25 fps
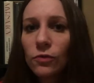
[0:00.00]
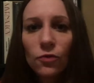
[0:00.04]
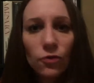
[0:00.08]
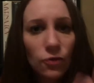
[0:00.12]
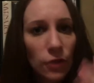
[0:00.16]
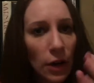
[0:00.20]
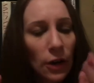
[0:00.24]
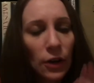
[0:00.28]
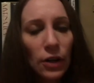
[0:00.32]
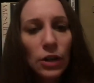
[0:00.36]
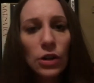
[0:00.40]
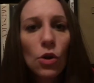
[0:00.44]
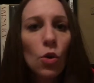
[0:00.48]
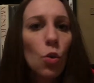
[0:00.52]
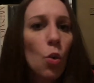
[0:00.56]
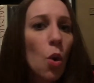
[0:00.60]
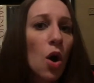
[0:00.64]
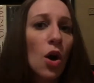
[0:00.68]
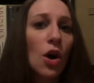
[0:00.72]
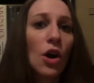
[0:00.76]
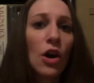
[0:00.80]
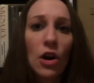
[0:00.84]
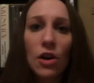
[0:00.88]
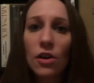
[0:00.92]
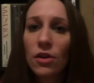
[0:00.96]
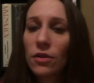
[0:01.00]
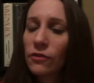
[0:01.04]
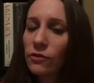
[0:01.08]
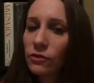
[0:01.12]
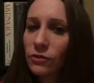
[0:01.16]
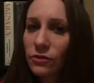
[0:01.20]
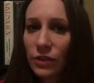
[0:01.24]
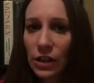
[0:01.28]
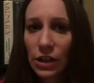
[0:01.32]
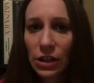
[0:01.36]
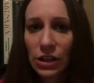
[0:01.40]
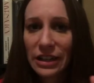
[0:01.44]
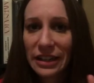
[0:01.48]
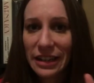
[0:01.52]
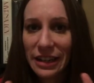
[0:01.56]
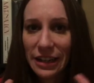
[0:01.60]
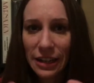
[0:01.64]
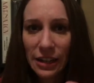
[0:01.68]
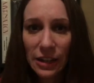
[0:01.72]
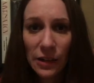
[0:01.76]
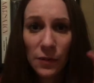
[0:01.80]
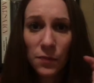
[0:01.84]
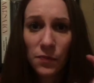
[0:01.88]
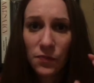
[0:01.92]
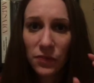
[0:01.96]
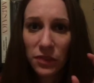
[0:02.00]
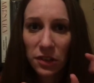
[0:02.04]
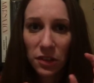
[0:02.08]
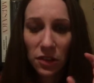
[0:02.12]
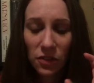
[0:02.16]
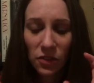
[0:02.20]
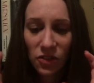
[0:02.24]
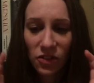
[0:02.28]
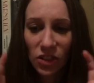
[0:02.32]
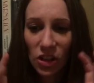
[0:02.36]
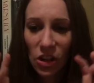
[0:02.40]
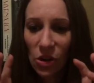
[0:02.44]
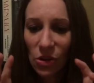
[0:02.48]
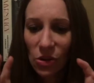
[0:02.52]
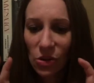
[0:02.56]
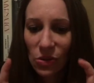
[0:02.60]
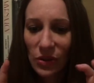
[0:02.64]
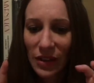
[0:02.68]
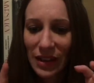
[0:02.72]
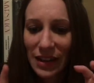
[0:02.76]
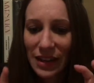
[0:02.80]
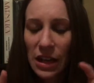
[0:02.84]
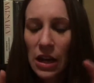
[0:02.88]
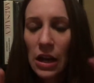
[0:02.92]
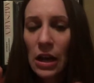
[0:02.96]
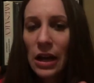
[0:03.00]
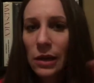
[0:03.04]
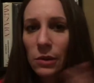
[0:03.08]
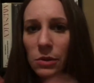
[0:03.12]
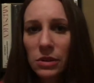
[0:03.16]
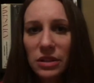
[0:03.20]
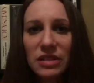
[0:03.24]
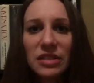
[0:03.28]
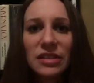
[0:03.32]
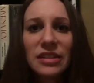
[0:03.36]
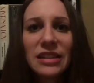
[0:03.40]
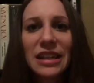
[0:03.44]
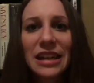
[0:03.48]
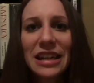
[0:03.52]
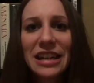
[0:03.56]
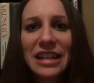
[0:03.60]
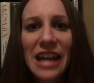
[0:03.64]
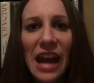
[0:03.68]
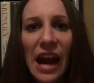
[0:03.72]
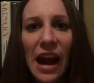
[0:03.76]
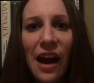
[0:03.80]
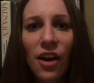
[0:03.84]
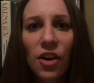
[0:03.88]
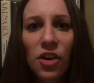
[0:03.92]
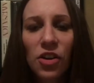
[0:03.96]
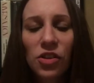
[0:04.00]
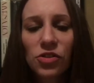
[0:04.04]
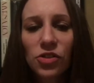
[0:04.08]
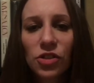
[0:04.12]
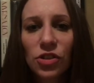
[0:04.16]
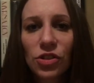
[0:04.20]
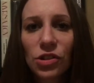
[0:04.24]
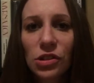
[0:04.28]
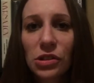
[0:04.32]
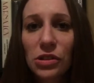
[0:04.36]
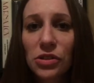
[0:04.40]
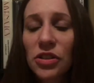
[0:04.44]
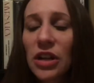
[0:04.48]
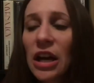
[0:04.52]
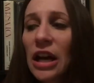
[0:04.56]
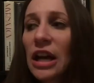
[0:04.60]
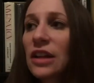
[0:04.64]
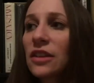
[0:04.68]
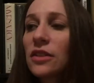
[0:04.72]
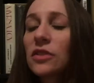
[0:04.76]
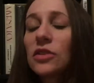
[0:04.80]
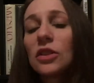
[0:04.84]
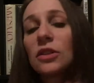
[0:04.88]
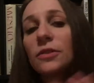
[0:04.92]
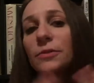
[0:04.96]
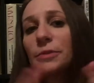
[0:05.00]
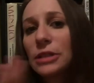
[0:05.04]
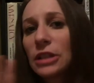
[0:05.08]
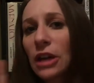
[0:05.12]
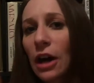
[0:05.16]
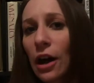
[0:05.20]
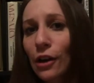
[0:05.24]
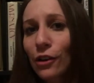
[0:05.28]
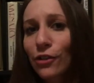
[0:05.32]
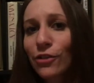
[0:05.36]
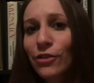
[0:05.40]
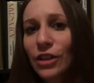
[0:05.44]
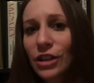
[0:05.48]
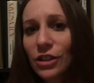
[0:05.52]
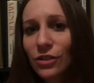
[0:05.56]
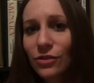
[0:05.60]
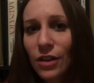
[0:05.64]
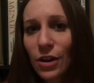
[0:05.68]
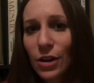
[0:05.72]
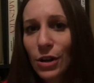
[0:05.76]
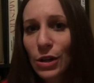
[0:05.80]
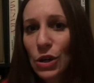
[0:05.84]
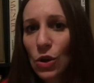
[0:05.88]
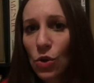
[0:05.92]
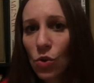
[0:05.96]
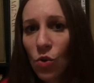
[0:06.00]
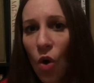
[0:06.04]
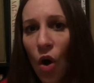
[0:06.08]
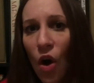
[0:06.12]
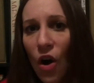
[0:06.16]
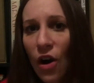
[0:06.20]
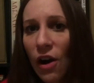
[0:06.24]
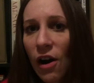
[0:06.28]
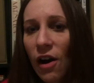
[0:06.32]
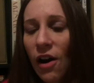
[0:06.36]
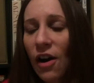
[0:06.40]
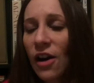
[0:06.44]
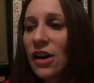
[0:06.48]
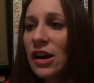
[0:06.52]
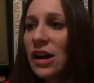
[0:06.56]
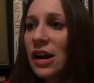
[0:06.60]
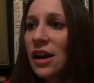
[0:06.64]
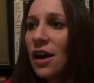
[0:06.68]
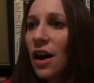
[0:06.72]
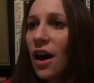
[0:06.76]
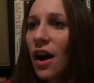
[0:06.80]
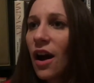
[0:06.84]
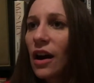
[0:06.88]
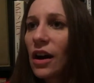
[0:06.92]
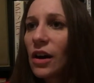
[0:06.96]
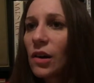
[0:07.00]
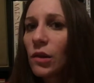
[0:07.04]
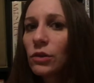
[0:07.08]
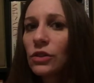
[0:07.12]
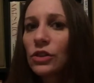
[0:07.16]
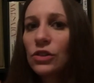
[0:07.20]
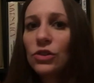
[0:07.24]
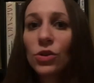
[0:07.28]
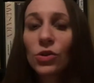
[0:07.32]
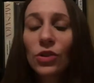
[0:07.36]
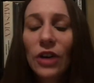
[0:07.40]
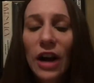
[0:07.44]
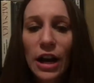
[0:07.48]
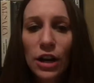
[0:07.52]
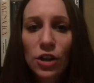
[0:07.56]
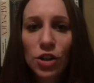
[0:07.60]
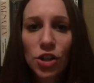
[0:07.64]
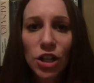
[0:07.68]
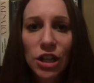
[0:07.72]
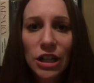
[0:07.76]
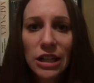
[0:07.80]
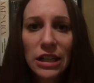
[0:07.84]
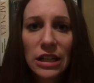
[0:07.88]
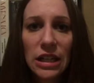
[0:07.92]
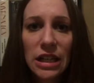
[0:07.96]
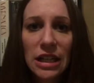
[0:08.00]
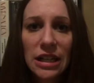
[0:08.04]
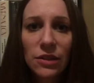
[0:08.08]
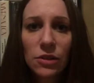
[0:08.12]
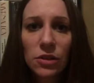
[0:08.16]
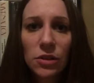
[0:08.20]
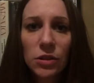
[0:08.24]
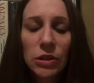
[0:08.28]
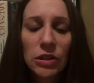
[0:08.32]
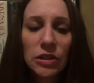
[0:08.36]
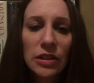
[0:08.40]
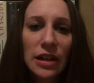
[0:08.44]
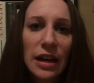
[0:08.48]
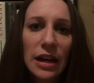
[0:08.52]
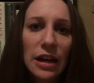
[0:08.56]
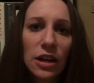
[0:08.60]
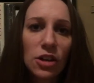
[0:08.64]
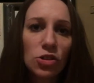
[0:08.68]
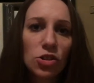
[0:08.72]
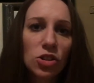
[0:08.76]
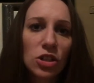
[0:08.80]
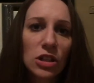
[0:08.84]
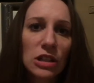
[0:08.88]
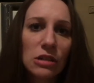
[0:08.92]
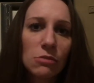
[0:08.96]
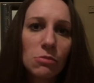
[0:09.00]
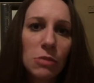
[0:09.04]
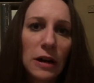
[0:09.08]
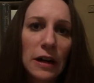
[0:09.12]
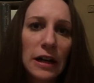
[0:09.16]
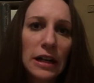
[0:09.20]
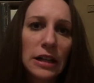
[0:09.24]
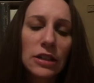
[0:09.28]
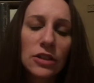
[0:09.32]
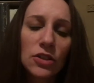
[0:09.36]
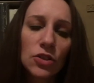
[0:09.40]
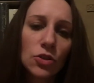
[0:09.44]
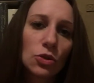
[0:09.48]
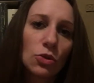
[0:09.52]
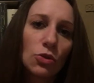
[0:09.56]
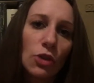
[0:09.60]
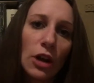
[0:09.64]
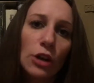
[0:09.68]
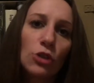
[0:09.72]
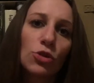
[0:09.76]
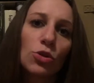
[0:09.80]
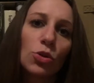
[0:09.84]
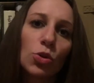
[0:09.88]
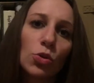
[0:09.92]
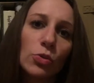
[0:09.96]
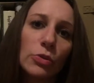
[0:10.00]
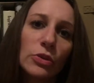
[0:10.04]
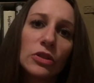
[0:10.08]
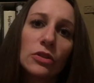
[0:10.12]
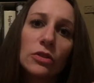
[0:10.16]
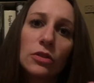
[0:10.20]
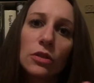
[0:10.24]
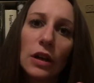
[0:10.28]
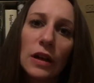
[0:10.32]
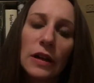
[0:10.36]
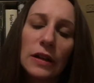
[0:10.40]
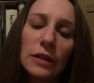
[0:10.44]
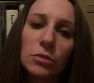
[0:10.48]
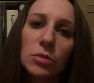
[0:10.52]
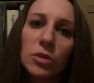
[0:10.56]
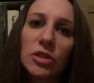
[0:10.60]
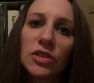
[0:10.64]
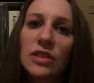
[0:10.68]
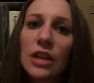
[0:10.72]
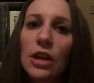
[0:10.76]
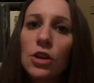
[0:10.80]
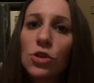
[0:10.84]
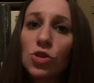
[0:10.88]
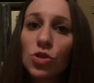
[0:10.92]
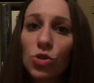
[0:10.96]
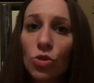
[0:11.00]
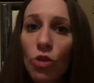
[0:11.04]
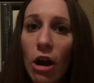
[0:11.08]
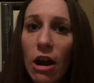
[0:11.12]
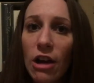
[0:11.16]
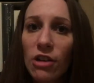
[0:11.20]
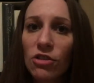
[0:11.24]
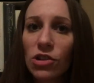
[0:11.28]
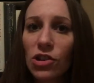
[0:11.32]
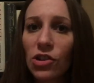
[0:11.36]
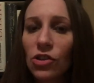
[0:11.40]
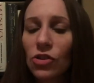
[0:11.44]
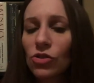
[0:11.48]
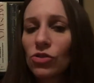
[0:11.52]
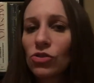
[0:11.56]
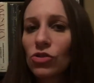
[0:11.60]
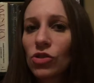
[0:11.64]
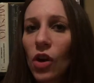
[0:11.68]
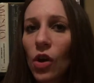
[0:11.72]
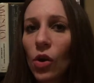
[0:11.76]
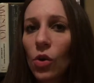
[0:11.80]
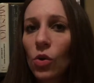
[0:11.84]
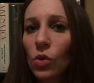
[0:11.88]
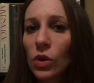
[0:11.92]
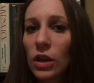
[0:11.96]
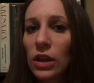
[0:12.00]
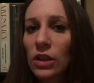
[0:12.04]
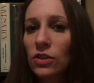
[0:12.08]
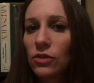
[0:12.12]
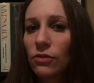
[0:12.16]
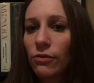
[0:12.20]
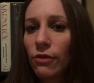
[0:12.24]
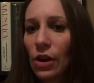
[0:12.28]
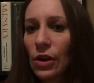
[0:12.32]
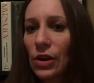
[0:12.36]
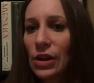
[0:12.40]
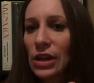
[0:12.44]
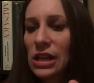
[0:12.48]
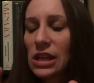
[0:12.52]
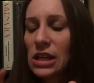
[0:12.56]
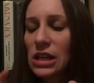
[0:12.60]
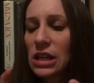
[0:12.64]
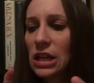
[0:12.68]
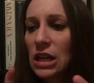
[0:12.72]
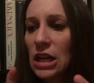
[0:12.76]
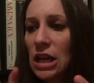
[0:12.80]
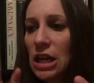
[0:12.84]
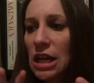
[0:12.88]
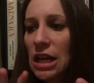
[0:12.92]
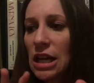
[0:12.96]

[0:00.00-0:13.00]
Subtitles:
very noir, very, you know, like with the seedy characters. Cinematography is very noir. The direction was actually by this director who's a stage director, so it's very,